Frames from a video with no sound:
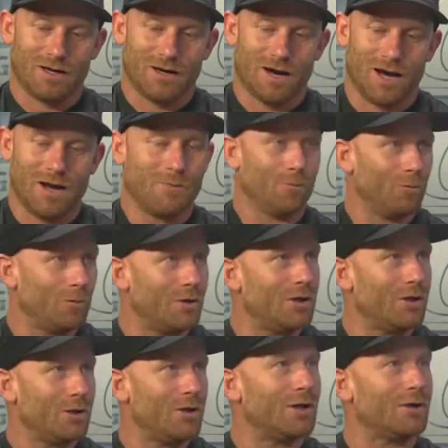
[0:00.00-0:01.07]
I am really
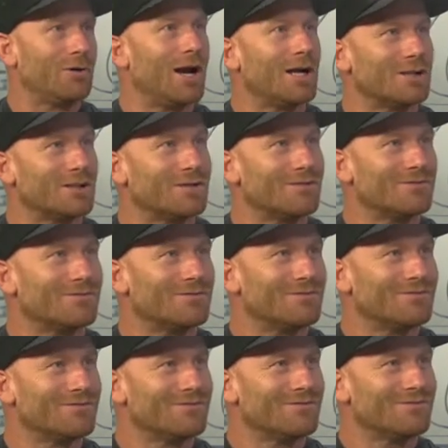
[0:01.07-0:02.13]
good at crashing.
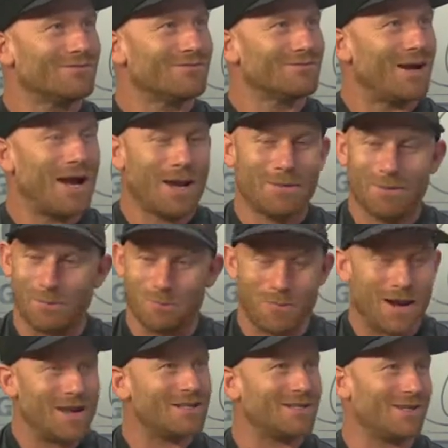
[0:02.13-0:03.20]
I am
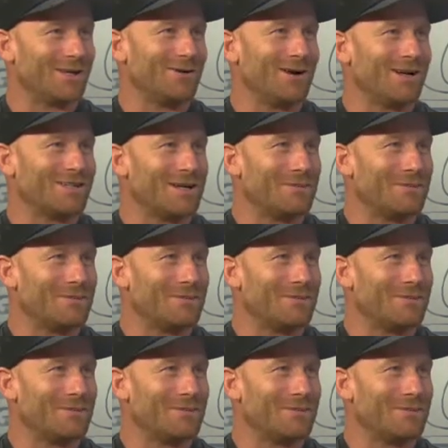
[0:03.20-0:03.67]
amazing at crashing.